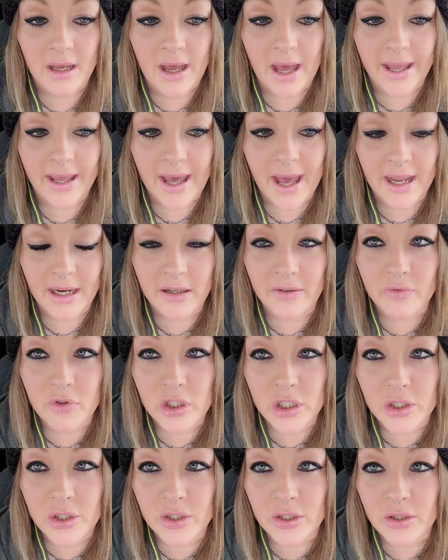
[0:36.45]
I kind of
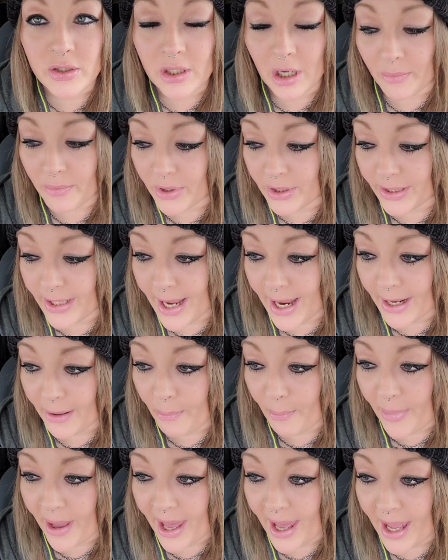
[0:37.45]
just stumbled out
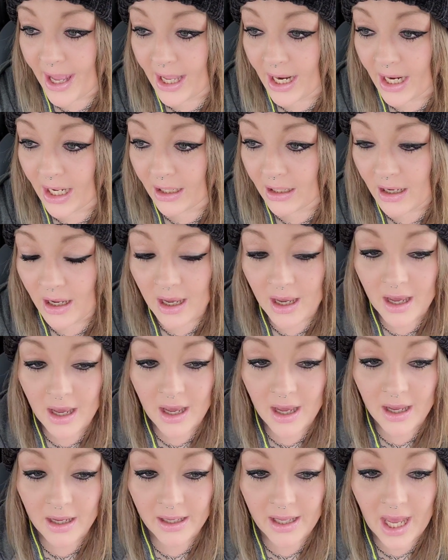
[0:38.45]
of bed,
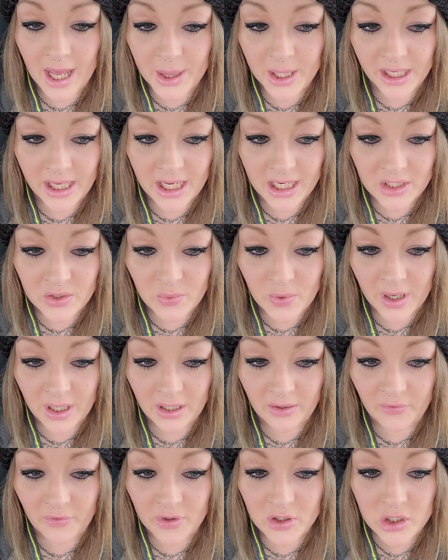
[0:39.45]
got the kids
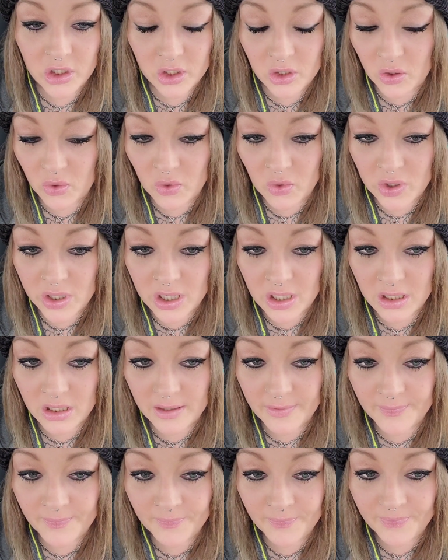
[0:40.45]
ready for
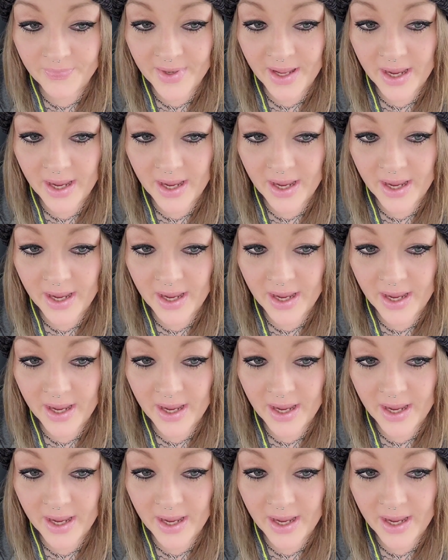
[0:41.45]
school.